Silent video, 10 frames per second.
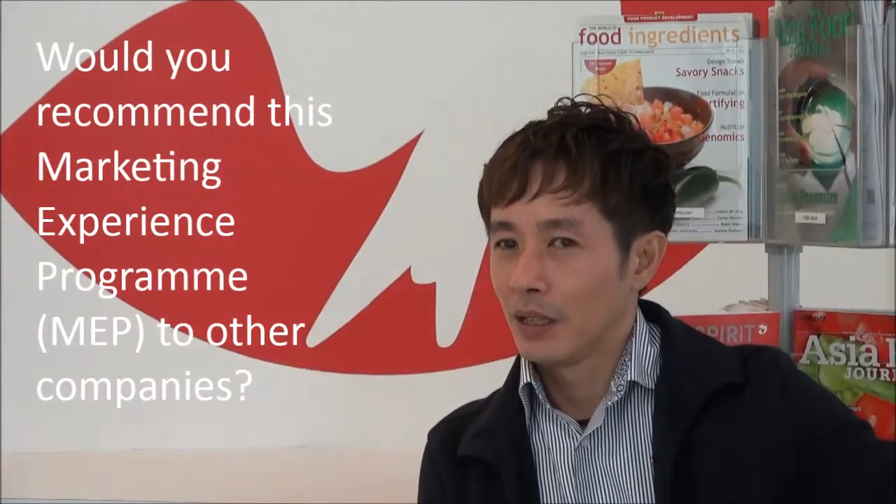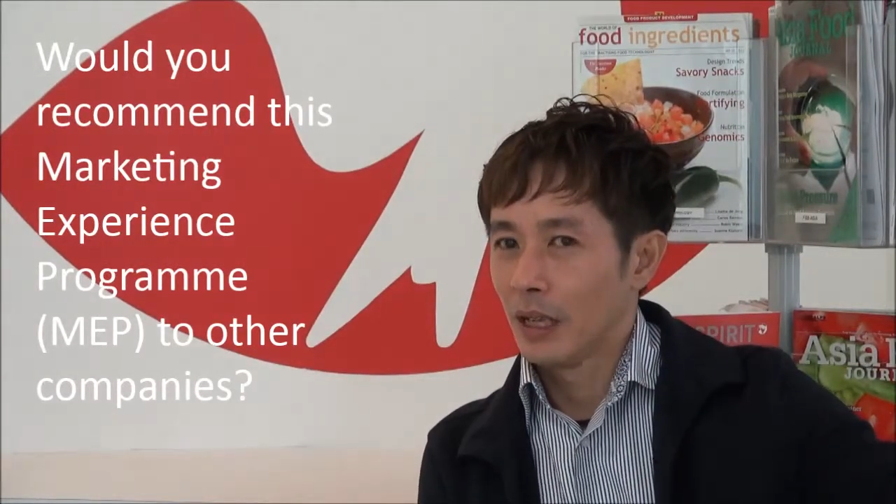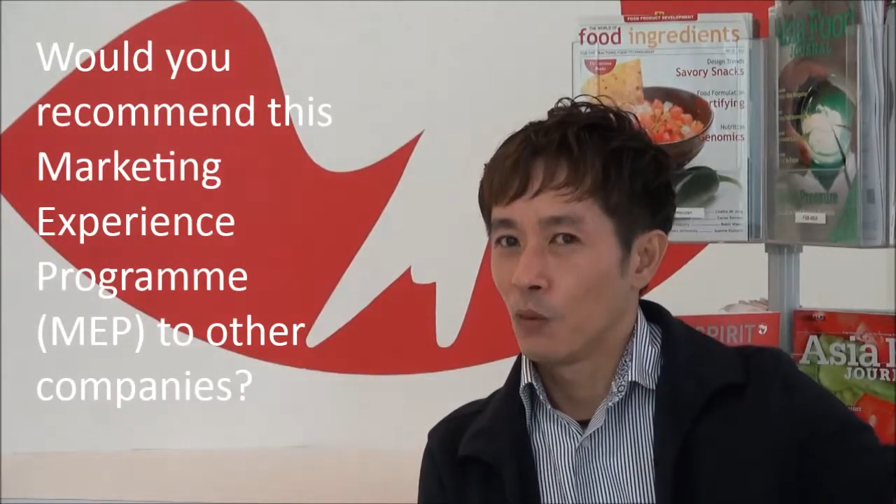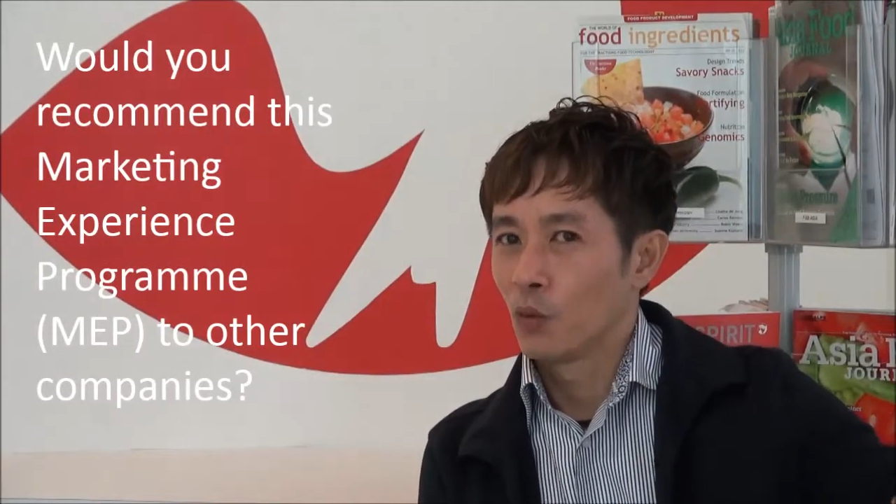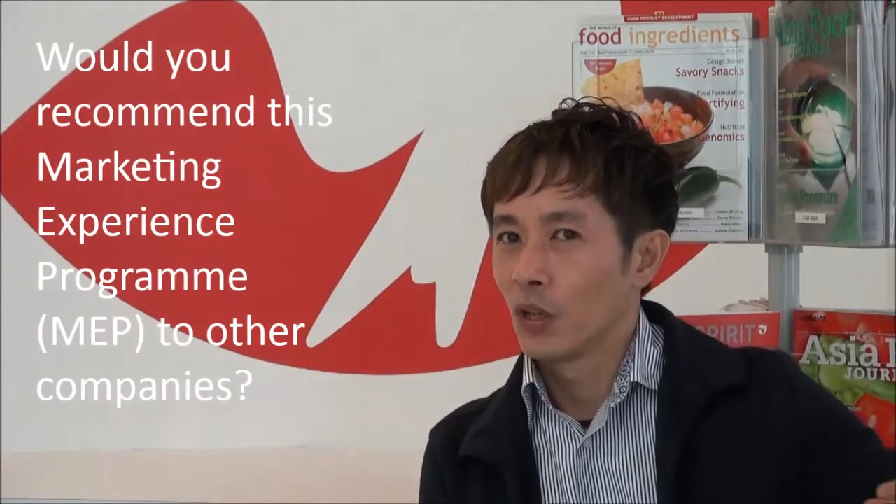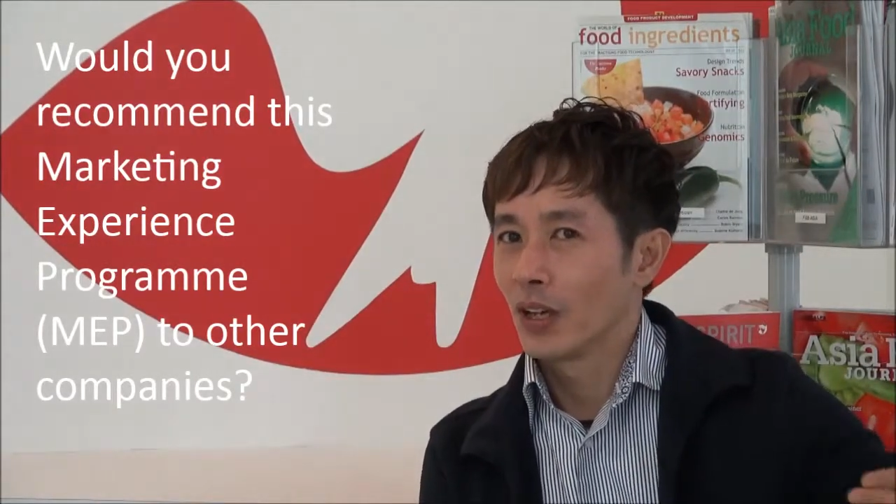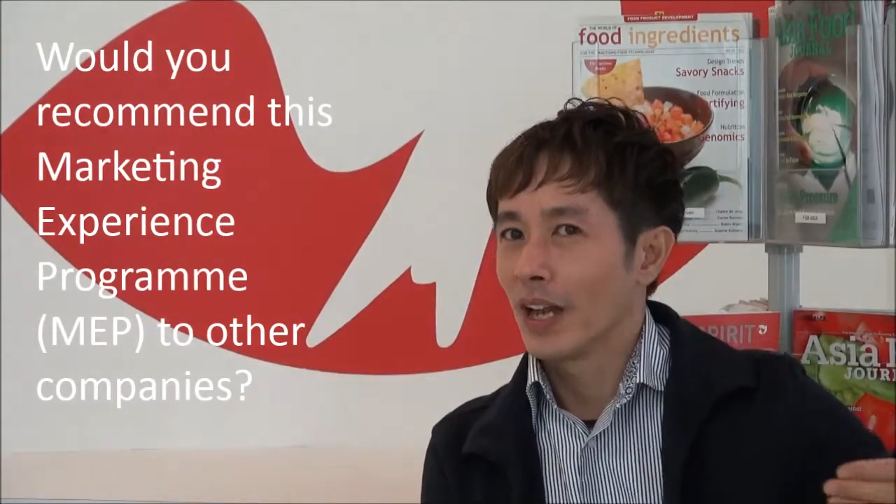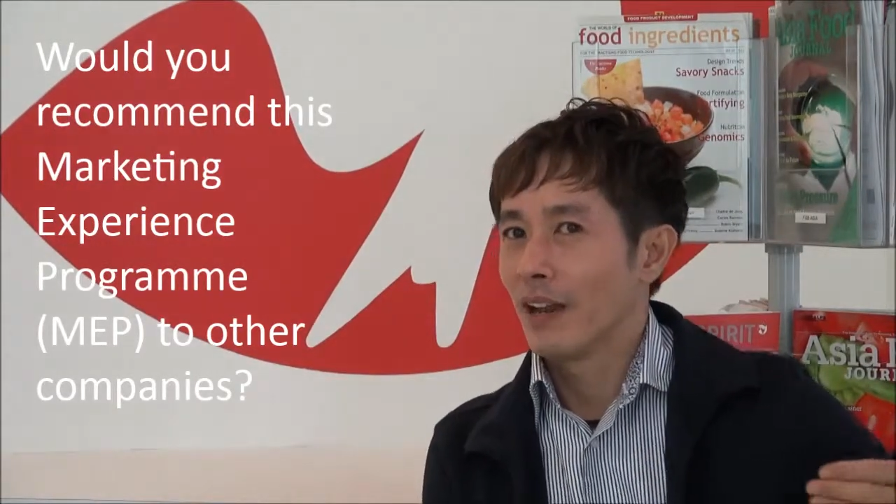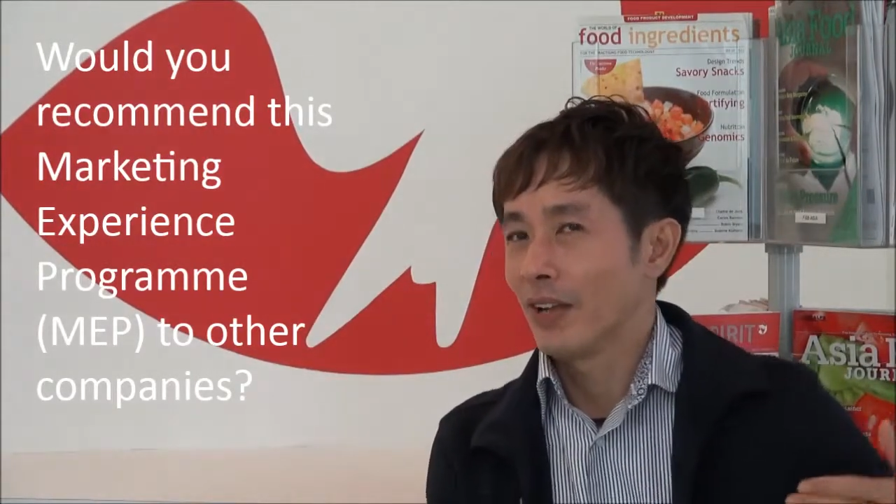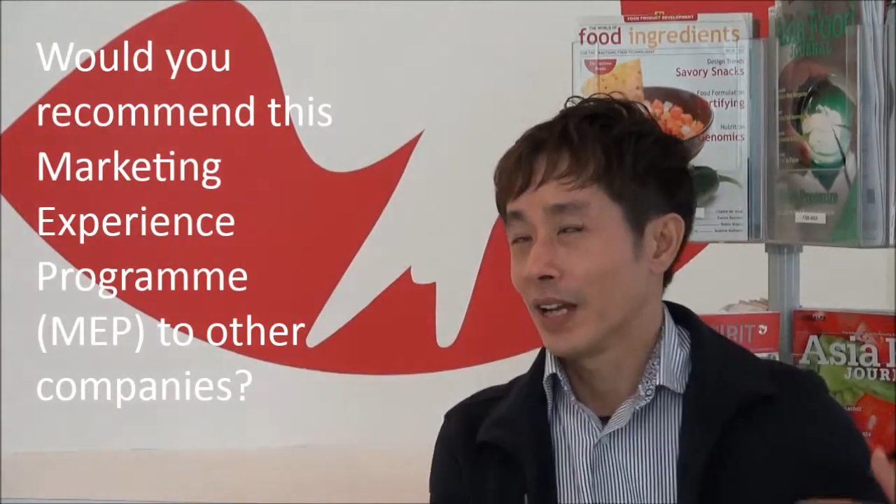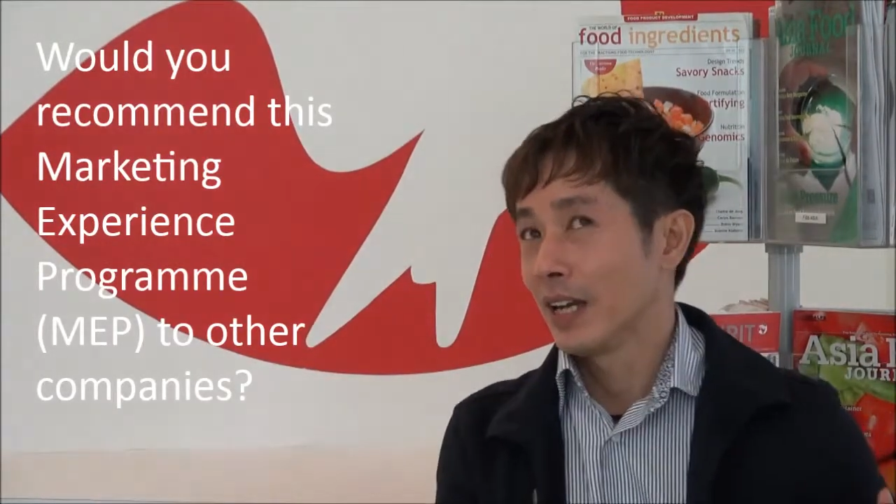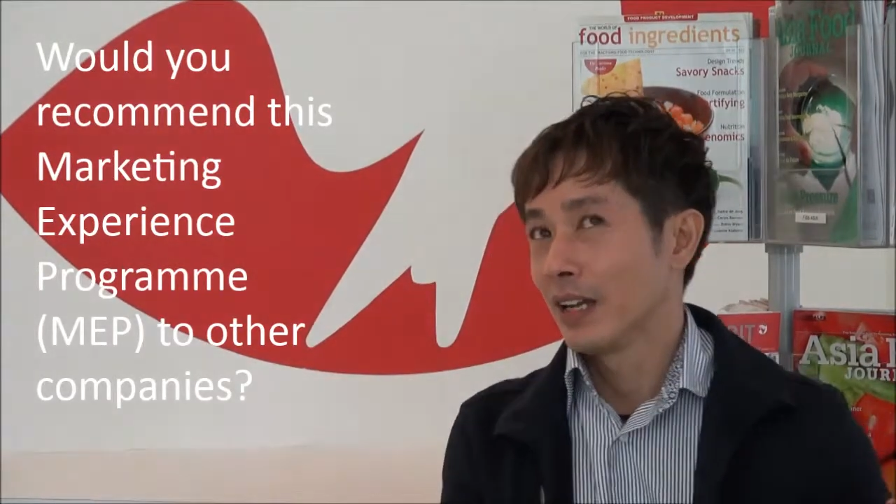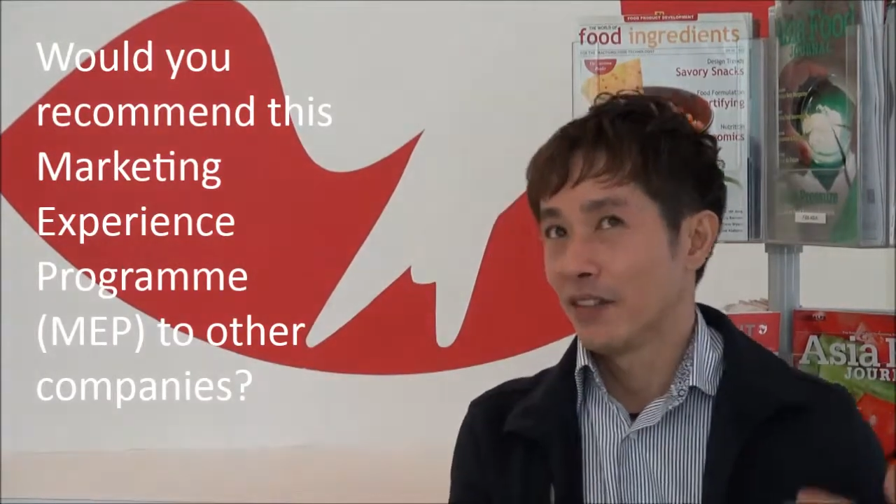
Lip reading: they will not have that kind